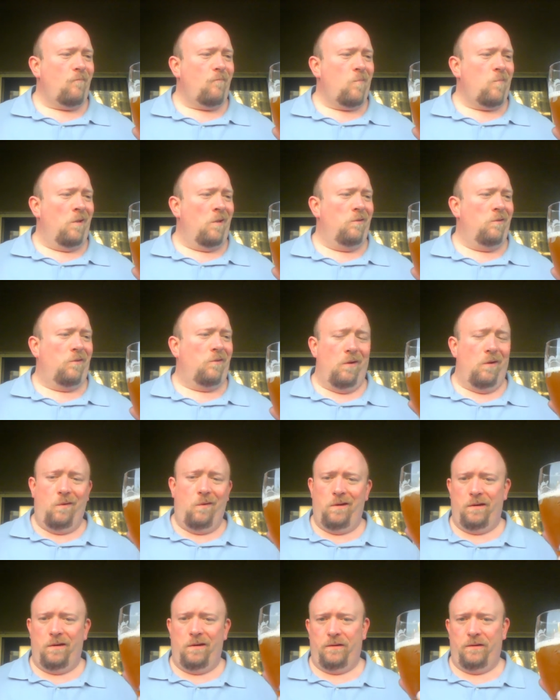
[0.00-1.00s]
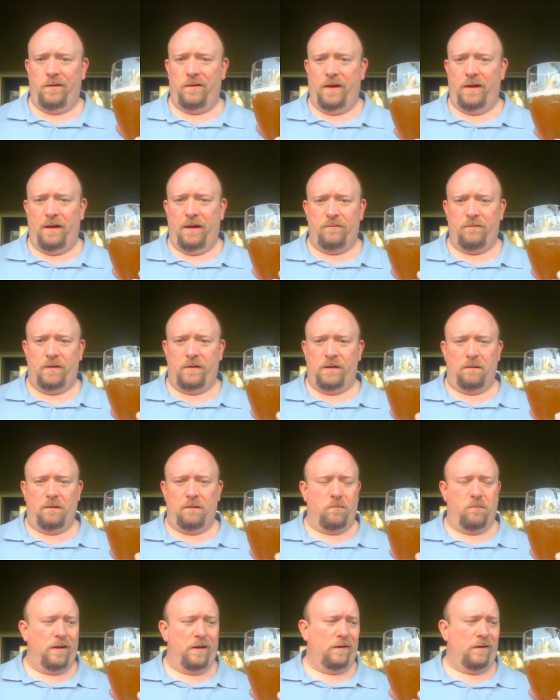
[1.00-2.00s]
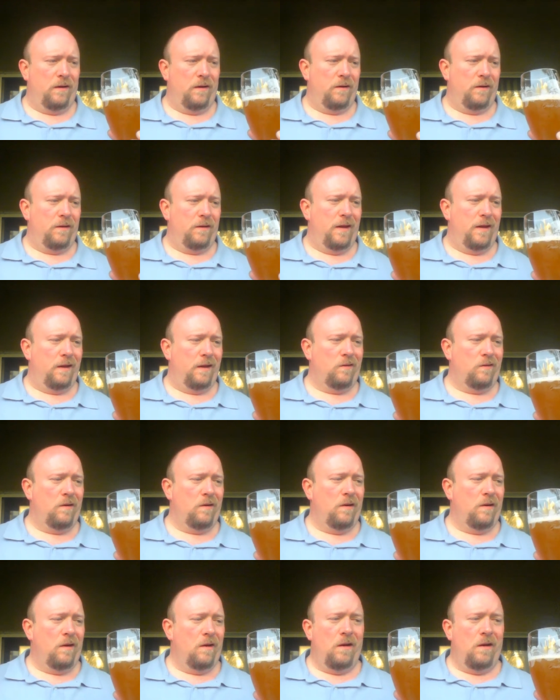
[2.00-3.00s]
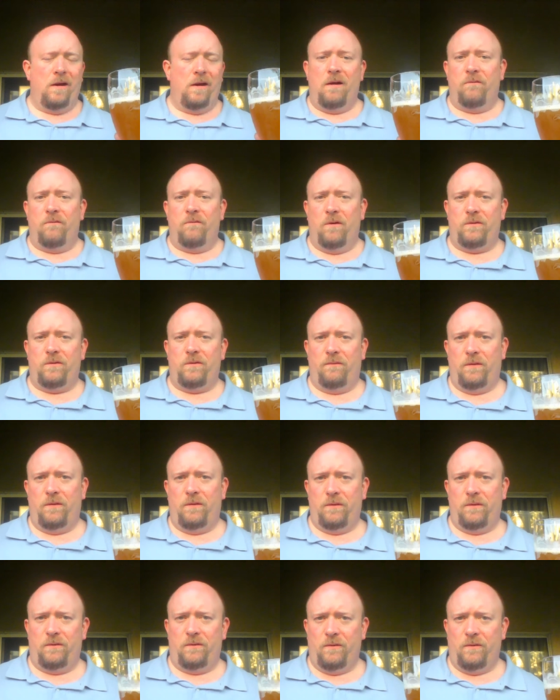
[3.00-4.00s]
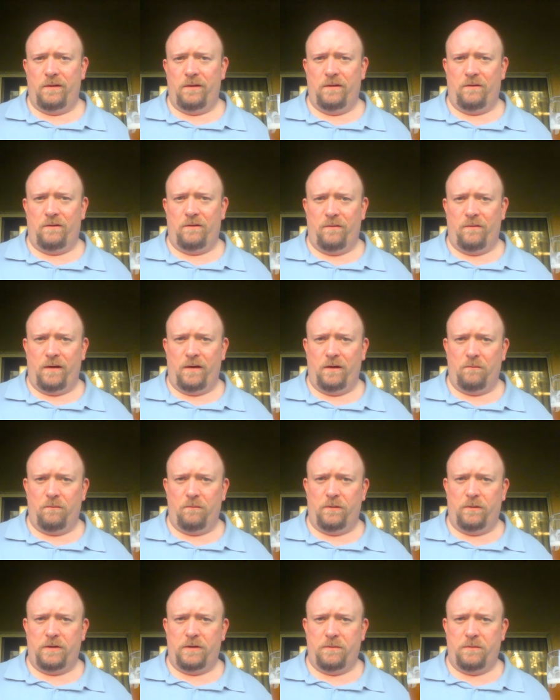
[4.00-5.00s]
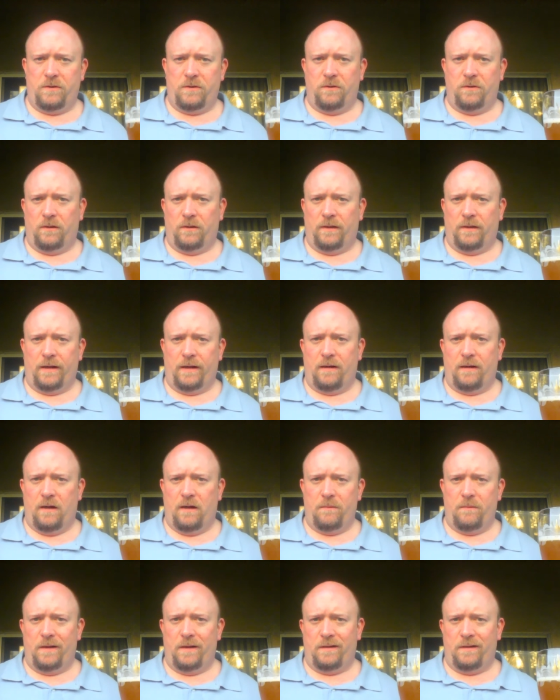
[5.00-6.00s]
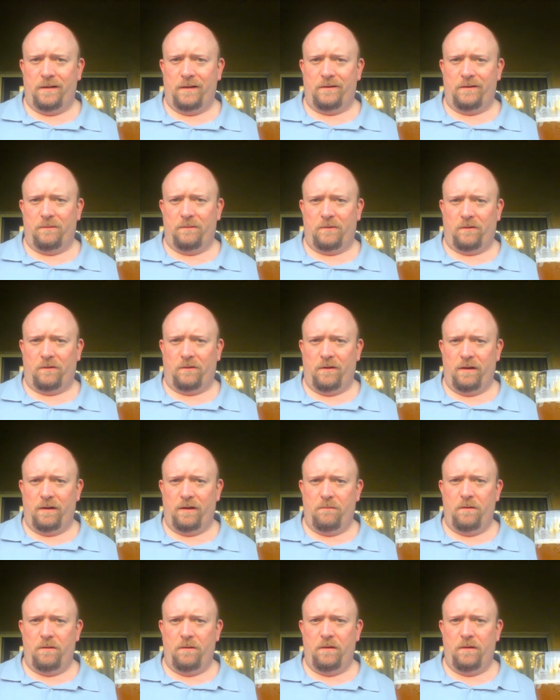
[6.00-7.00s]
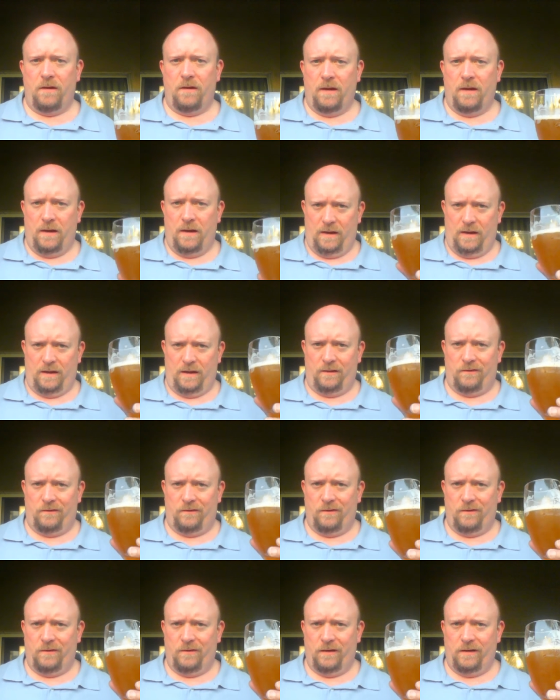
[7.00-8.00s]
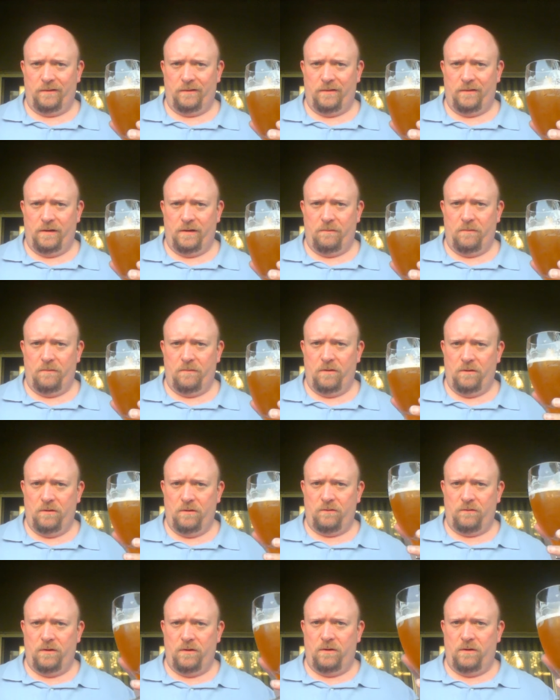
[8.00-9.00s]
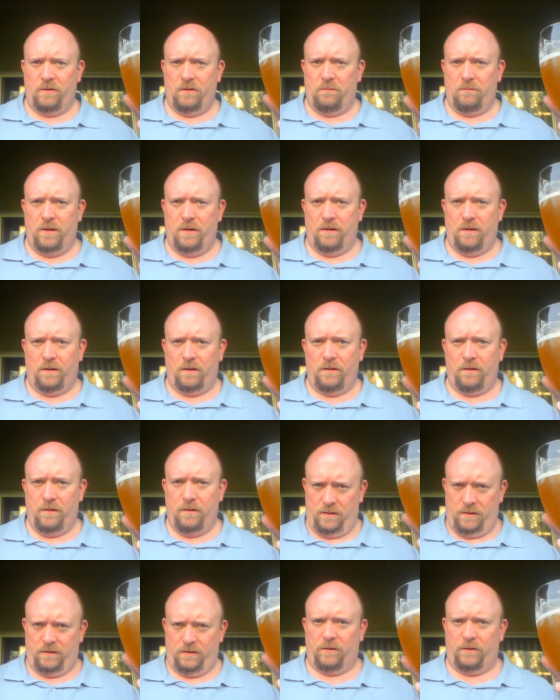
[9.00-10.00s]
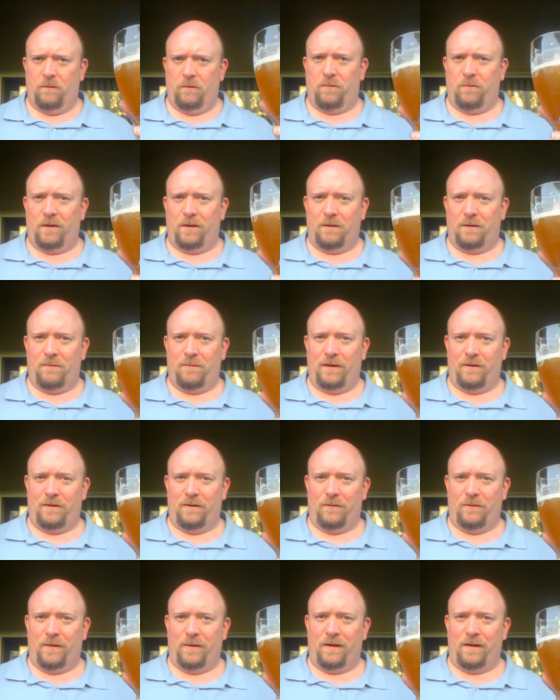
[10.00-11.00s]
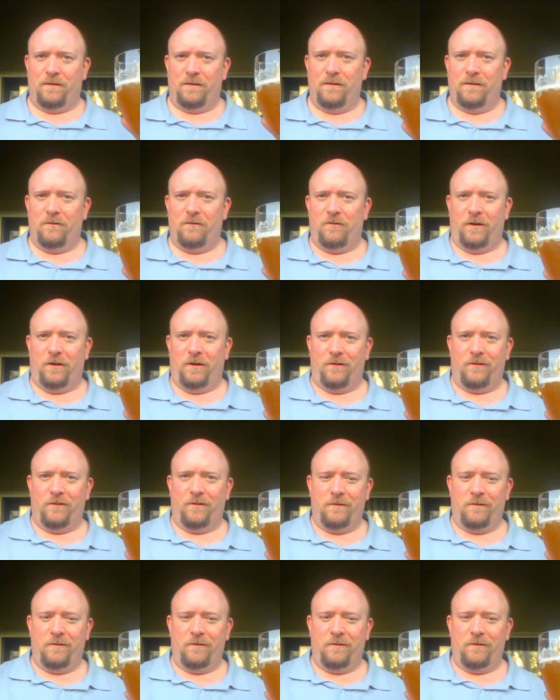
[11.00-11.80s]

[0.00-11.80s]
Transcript: So there you have the breakdown on that. Folks, if you enjoyed this video, please be sure to like, comment, and subscribe. And until next time, drink good beer, and don't break the bank doing it. Cheers.